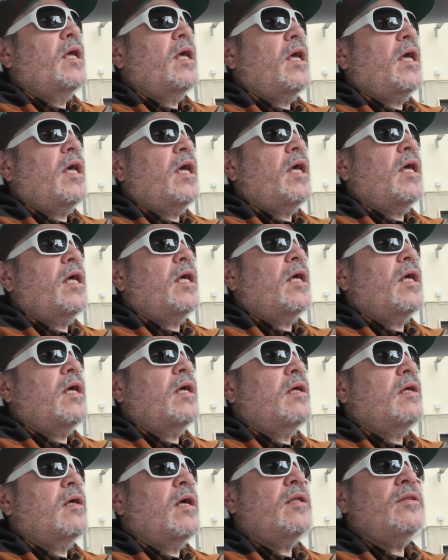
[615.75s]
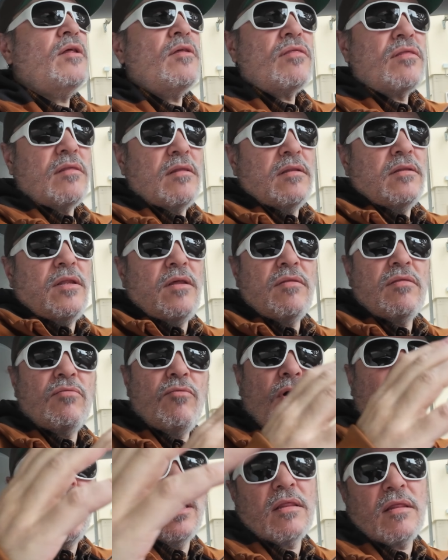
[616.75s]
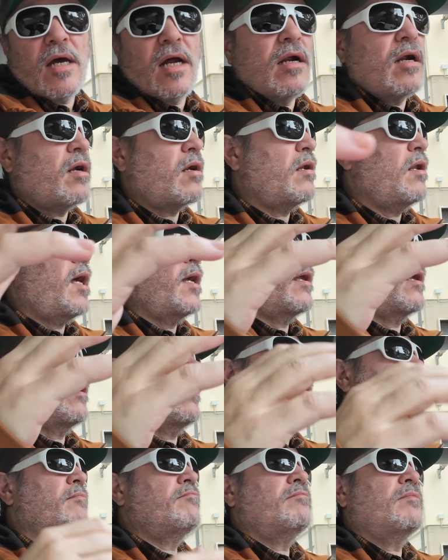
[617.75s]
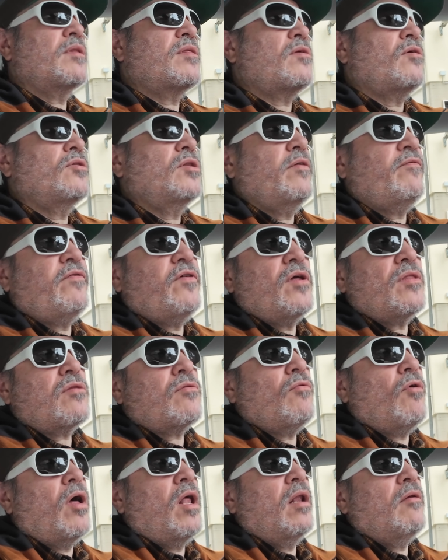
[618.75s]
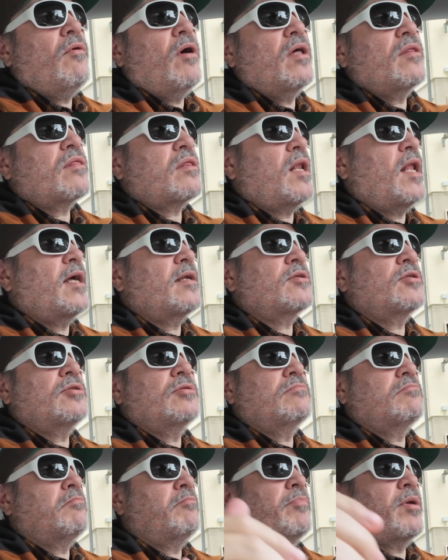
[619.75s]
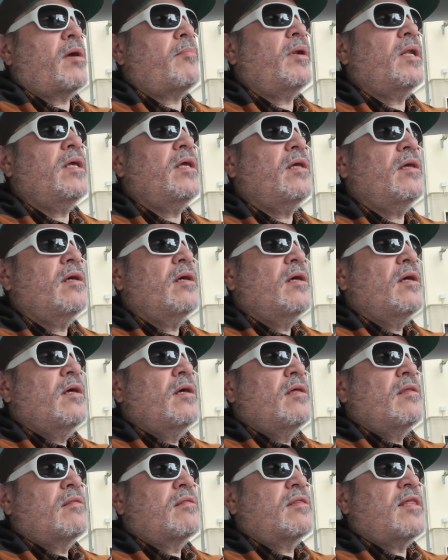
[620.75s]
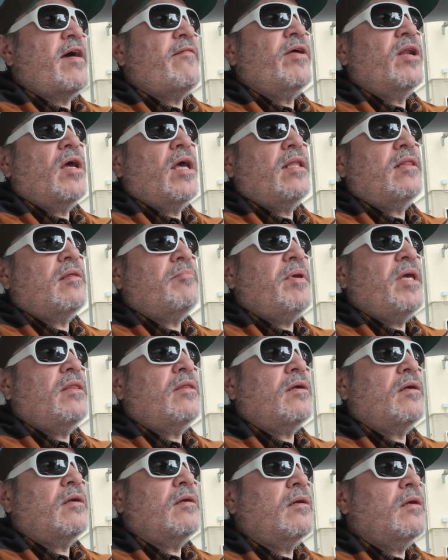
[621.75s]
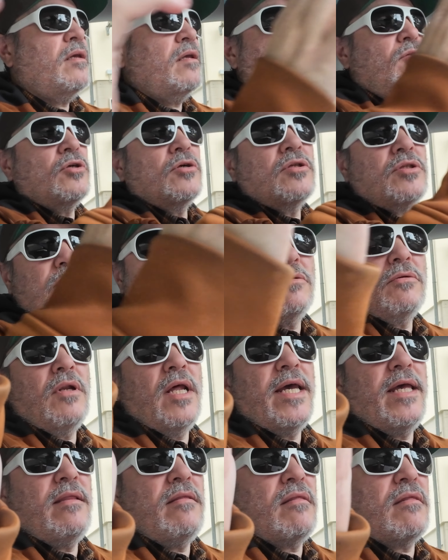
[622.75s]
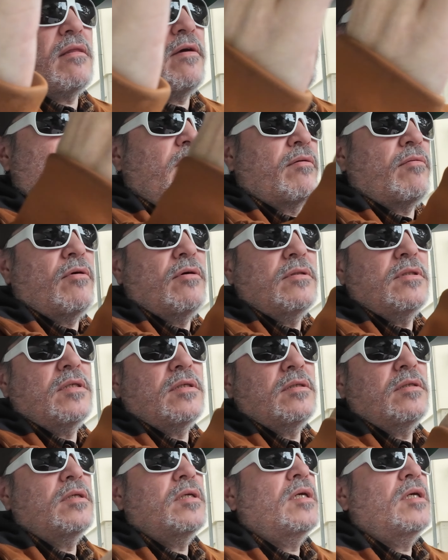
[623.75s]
And these walls are like, so the first wall was large, probably 7-8 meters. It took 2 lanes of a road,